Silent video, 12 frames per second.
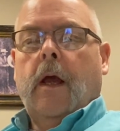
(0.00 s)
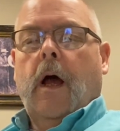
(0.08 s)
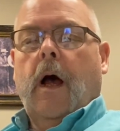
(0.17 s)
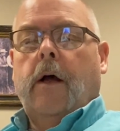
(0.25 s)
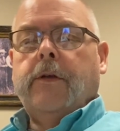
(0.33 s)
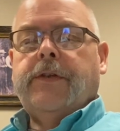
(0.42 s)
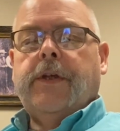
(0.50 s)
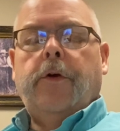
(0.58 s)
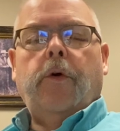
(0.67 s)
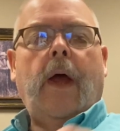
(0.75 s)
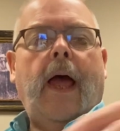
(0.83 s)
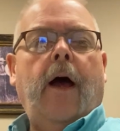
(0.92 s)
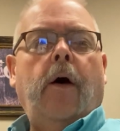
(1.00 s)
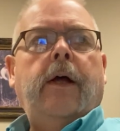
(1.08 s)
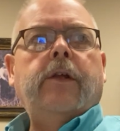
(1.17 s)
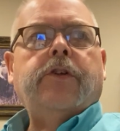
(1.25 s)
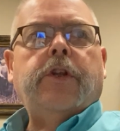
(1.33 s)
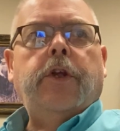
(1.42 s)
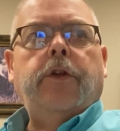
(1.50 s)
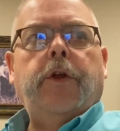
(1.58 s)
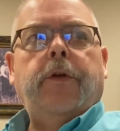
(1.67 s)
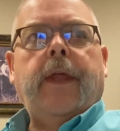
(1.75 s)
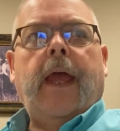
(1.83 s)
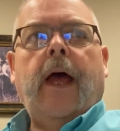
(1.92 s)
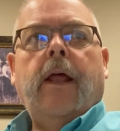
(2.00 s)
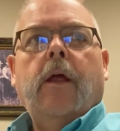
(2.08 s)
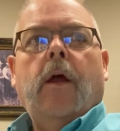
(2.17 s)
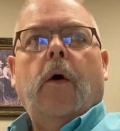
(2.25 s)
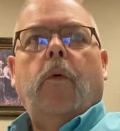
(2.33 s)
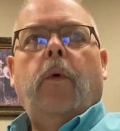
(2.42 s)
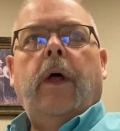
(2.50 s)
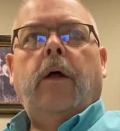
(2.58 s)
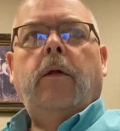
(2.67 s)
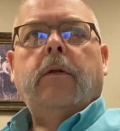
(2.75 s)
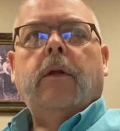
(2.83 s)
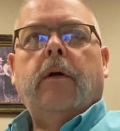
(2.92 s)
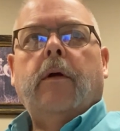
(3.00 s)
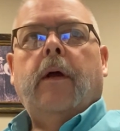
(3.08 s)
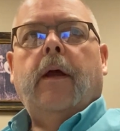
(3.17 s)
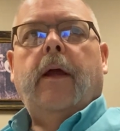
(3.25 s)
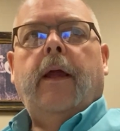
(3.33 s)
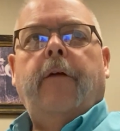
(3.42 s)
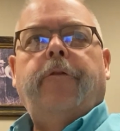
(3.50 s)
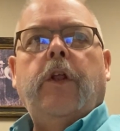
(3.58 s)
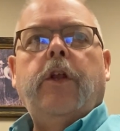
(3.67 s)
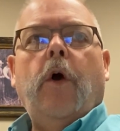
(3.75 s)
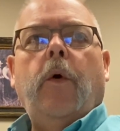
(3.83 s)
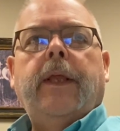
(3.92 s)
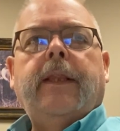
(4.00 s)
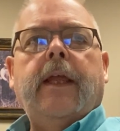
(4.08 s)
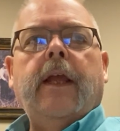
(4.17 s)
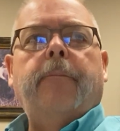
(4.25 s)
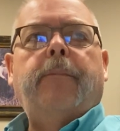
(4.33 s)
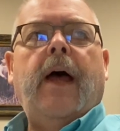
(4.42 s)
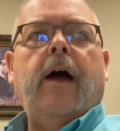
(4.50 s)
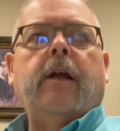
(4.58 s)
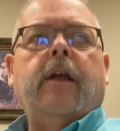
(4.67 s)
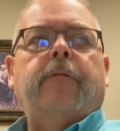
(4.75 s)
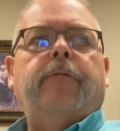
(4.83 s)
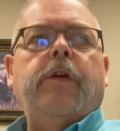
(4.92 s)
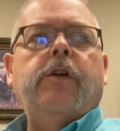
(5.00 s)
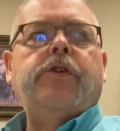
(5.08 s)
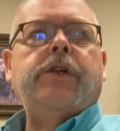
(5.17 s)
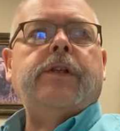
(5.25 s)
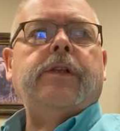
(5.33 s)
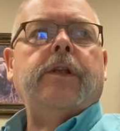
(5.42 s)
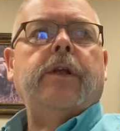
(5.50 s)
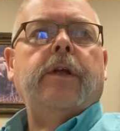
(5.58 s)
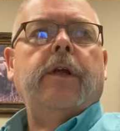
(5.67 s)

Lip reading: Also, how else do you do that? Well, if you know anything about Confucian